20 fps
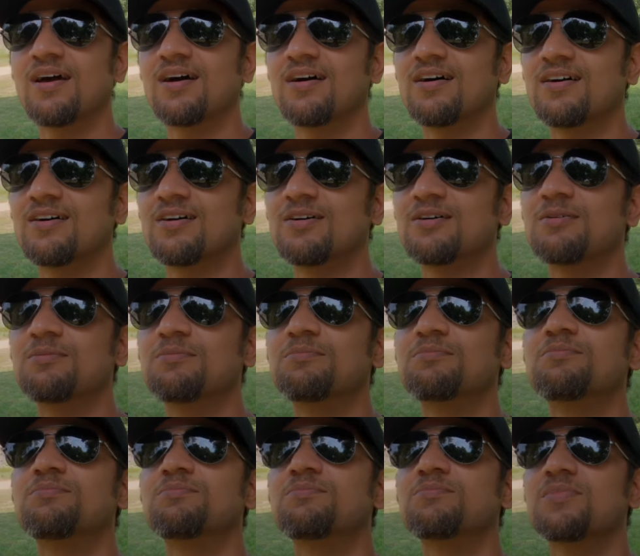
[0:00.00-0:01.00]

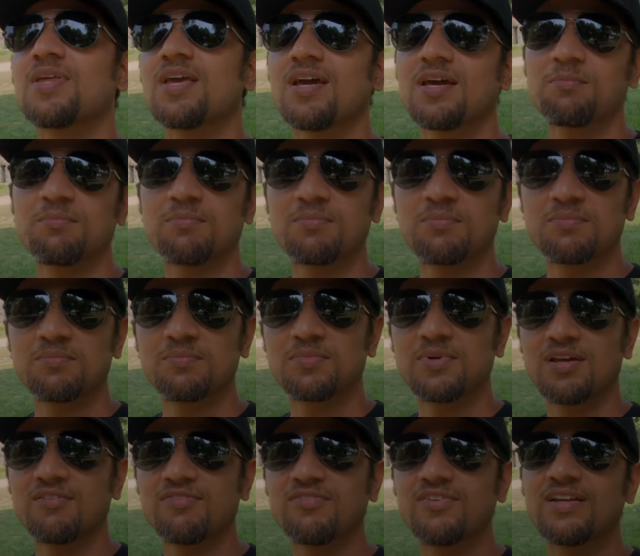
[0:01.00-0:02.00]

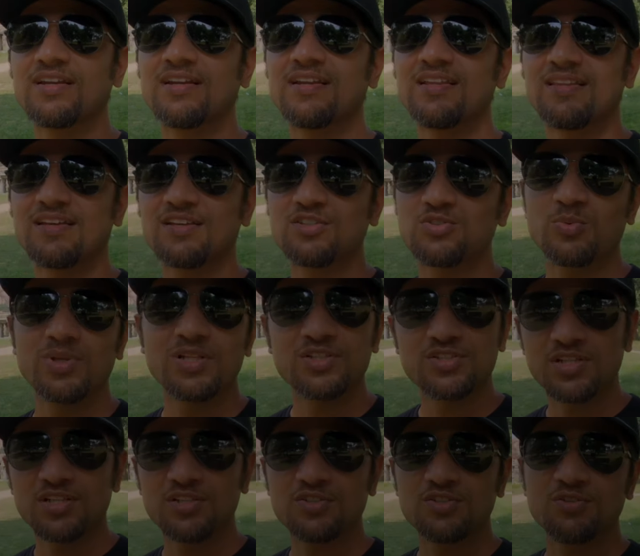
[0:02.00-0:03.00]
And definitely things will
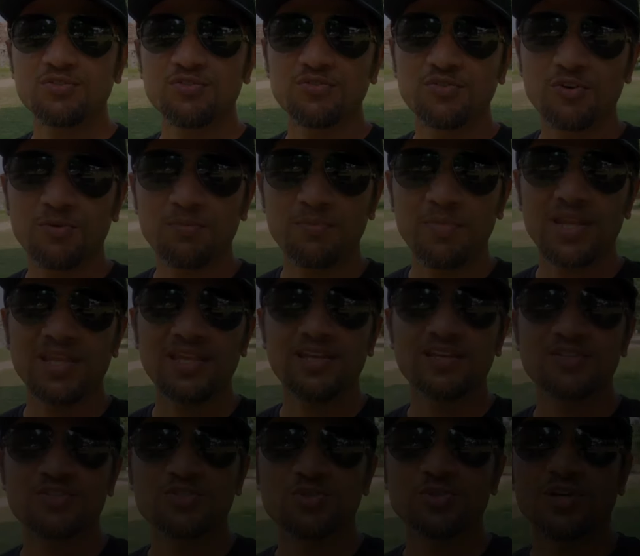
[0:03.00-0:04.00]
change for many
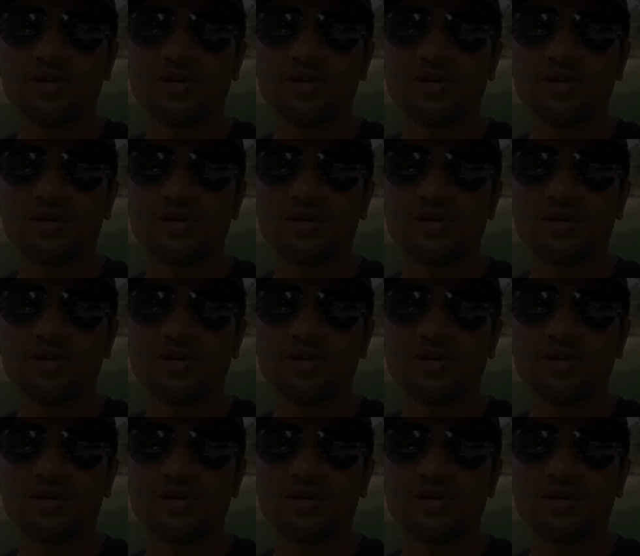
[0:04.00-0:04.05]
years to